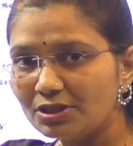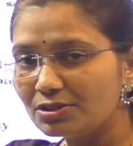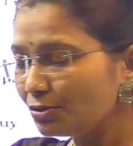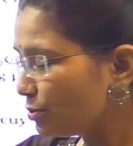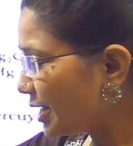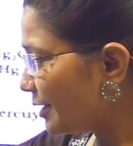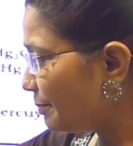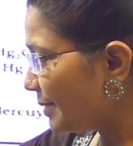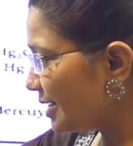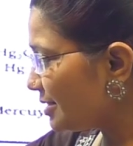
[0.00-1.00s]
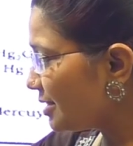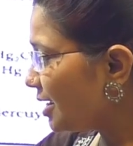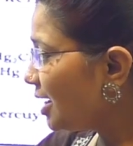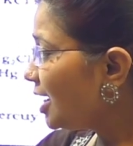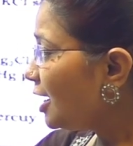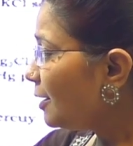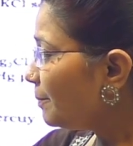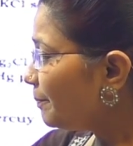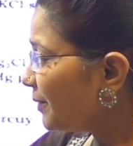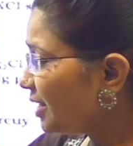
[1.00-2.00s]
chloride paste.
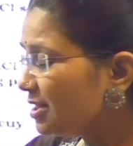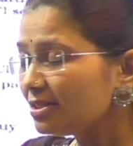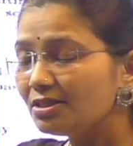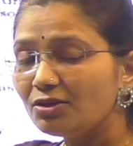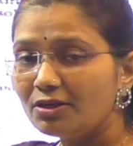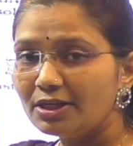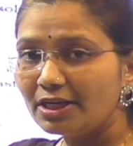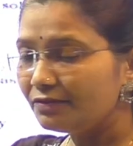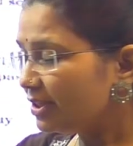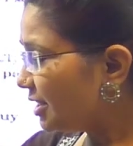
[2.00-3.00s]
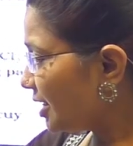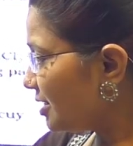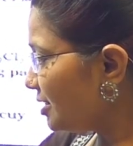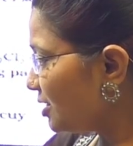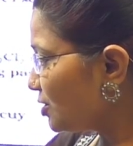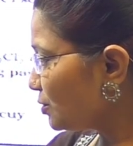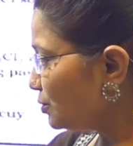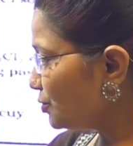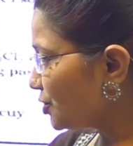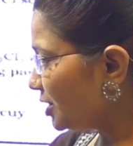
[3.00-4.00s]
It is in contact with KCl
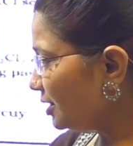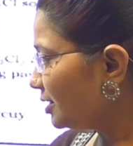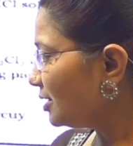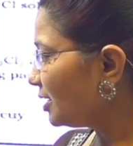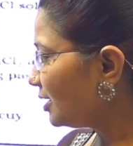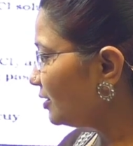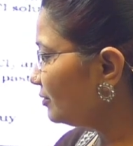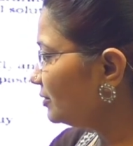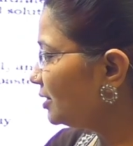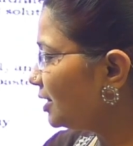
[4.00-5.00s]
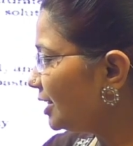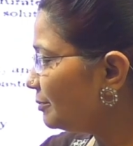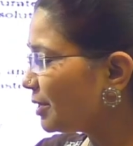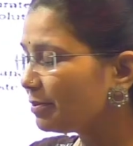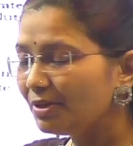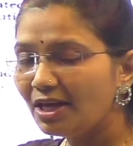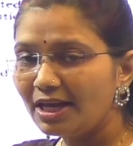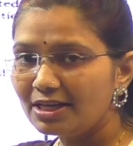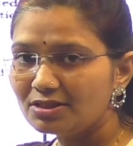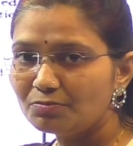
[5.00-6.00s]
solution. It may be
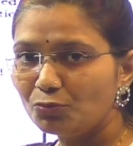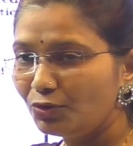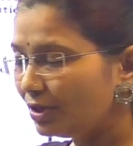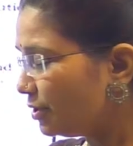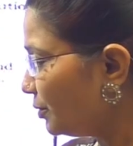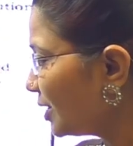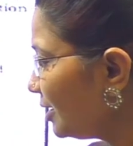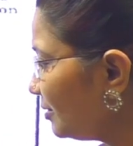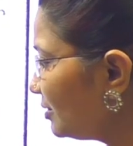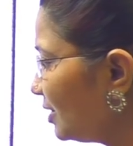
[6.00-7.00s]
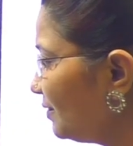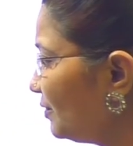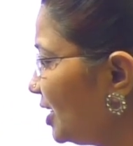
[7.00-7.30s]
X molar. Okay, if we